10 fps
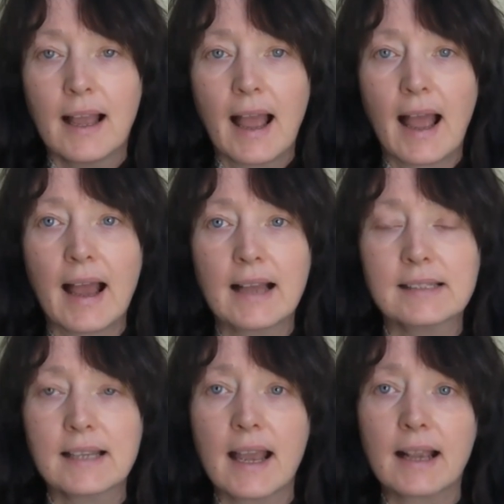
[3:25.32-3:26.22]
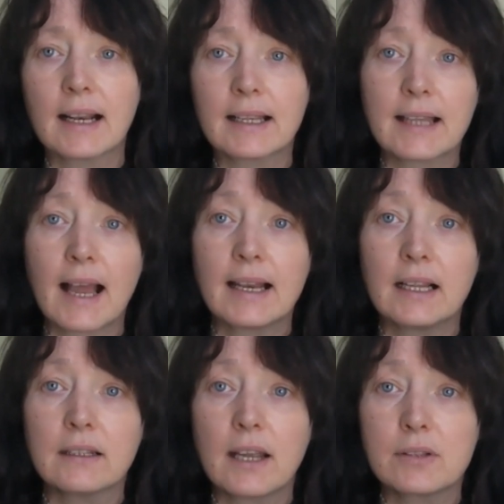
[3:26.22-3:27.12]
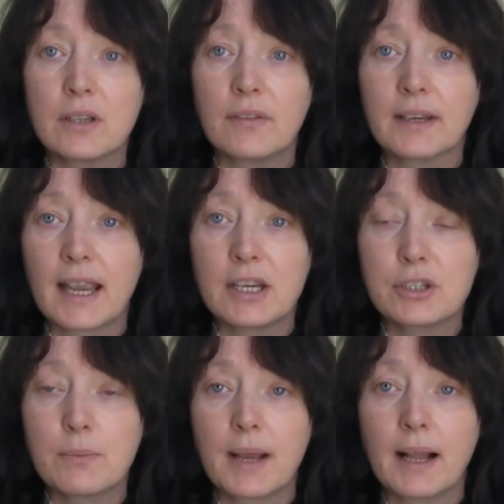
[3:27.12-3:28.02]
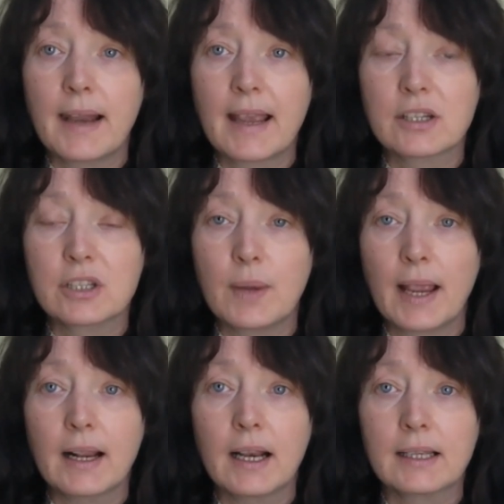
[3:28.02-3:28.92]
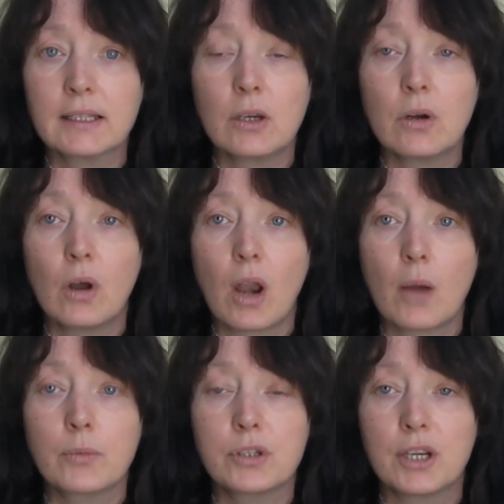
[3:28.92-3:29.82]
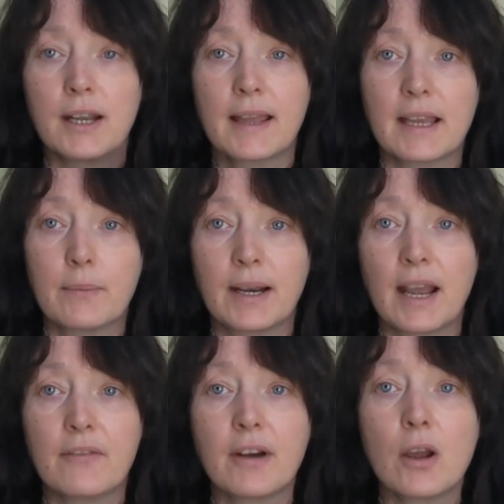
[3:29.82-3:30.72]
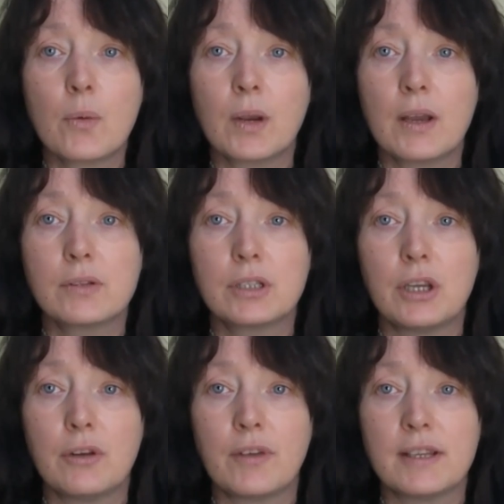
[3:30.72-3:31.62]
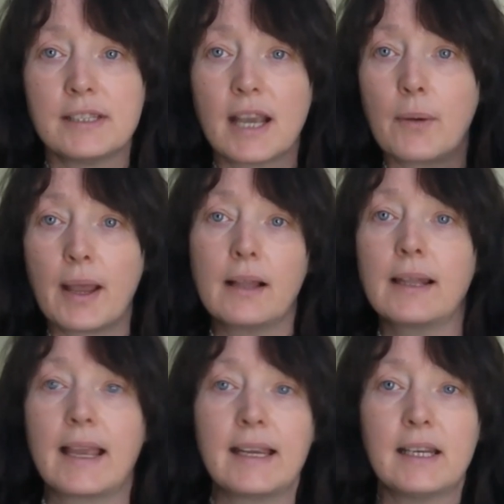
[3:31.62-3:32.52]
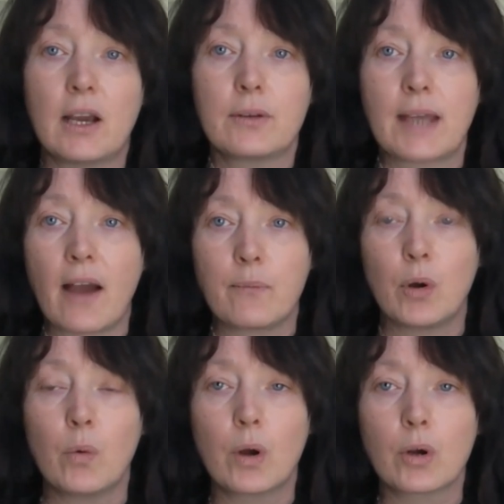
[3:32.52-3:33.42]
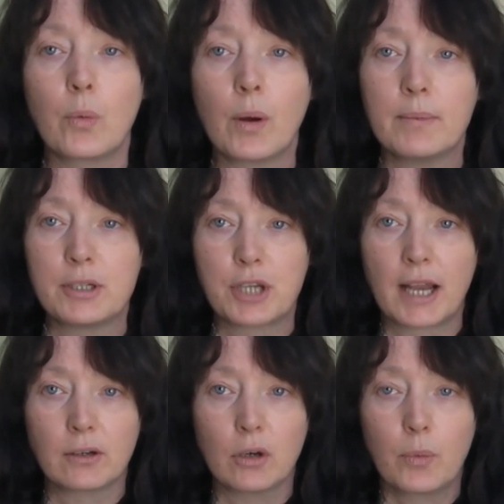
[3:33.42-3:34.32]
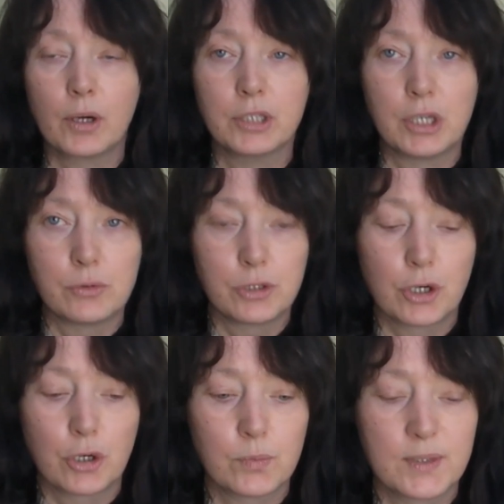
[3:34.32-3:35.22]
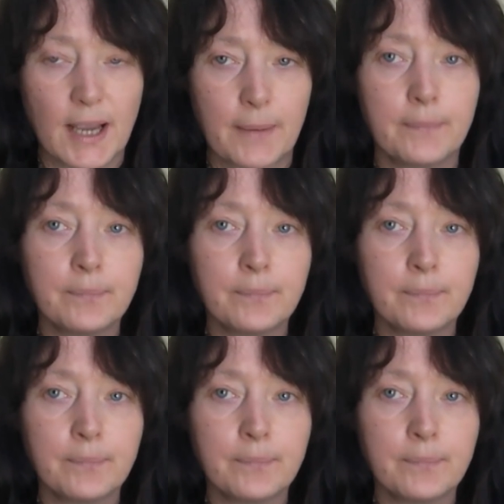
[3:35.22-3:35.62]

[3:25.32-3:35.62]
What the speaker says: And click that little notification bell next to it and click the all option, and then whenever I upload a new video it'll let you know that I've put one up on my channel, up on YouTube. So